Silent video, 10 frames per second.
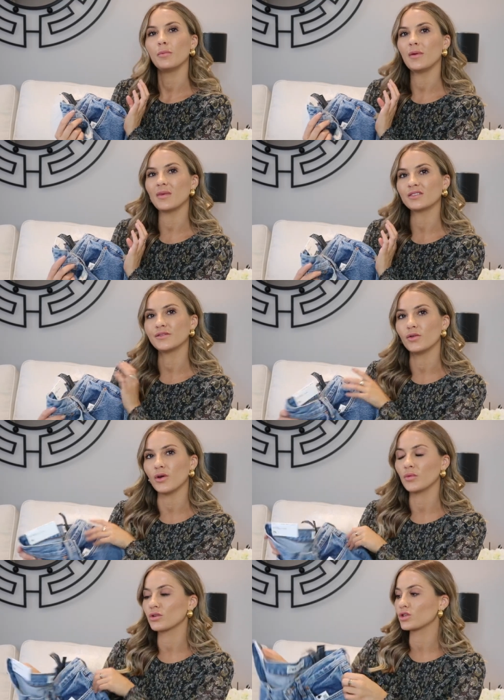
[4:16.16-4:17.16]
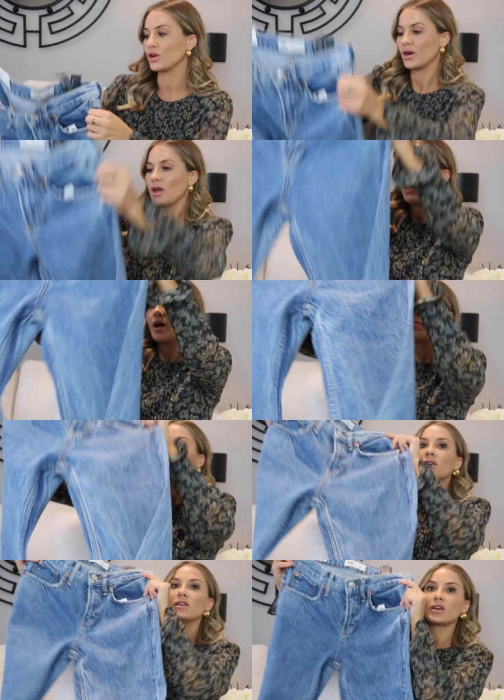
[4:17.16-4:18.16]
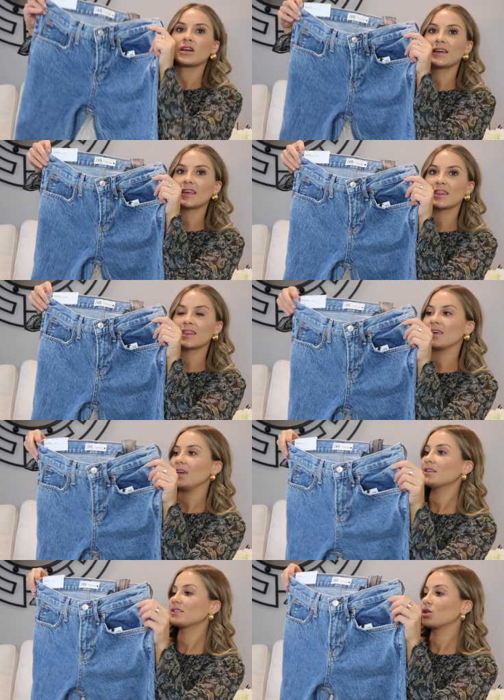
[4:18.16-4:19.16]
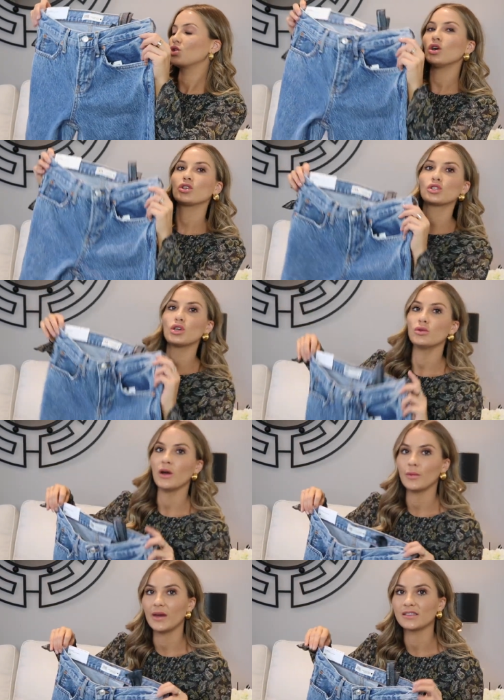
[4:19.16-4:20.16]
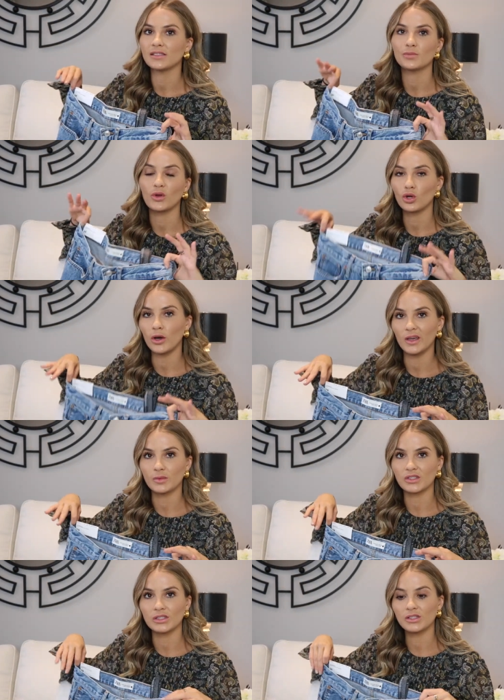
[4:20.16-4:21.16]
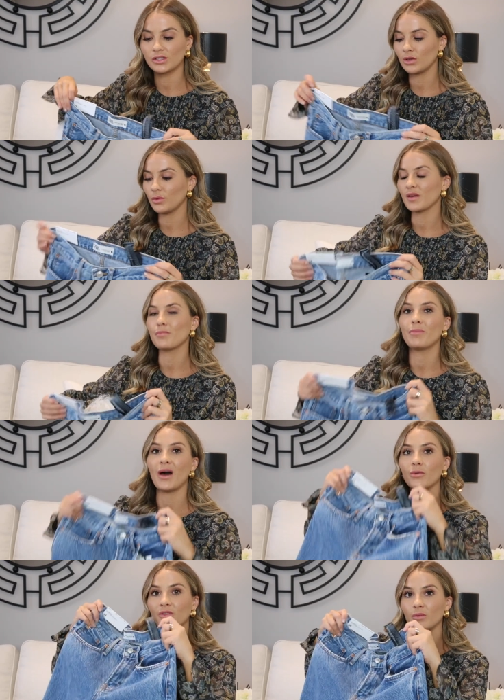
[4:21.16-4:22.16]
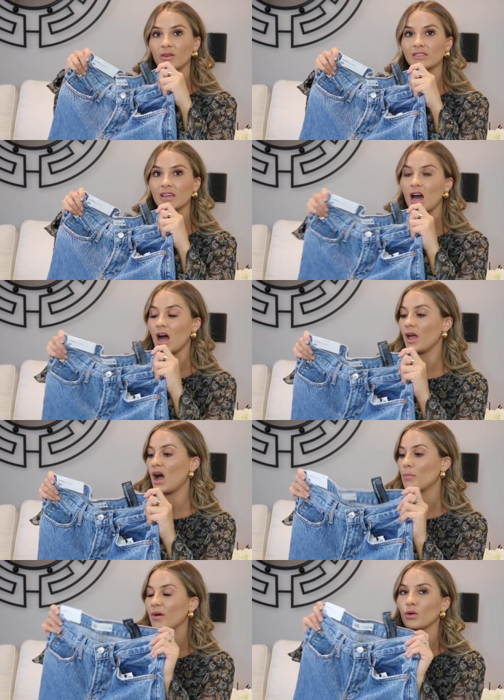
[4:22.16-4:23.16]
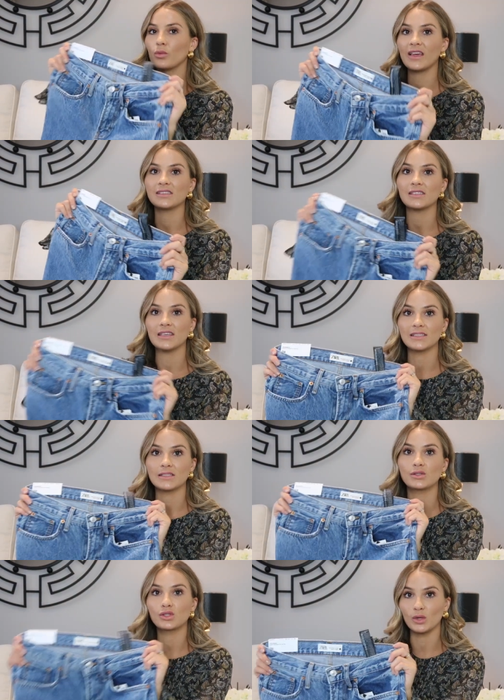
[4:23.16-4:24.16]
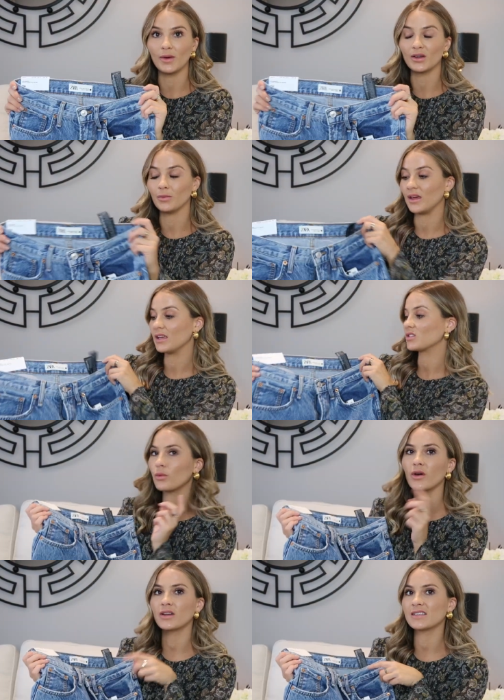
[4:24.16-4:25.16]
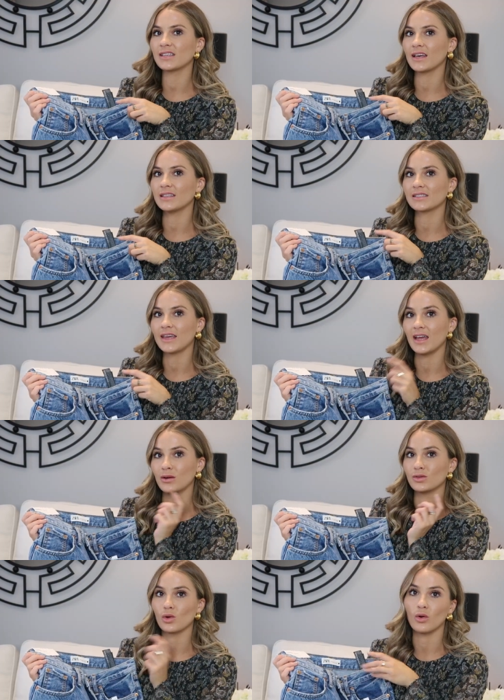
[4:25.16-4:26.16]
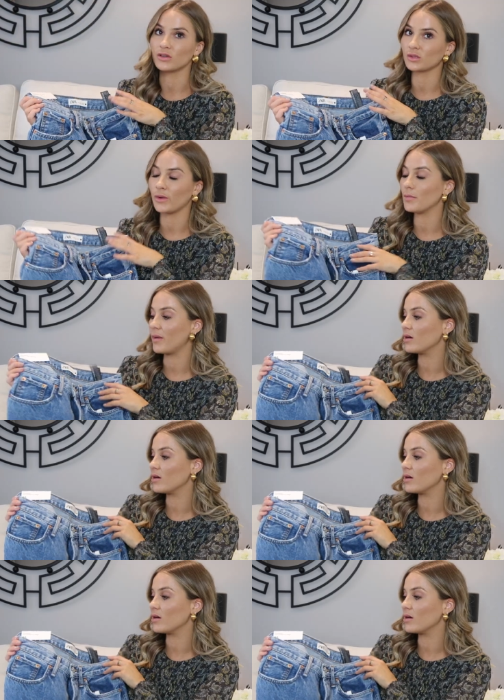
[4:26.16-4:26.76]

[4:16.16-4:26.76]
maybe it's a 4 I'm not sure but they look like this not too high-waisted but not hipsters so with a belt they will sit high up but the waist is too big on me so I will need to get these tailored or just wear a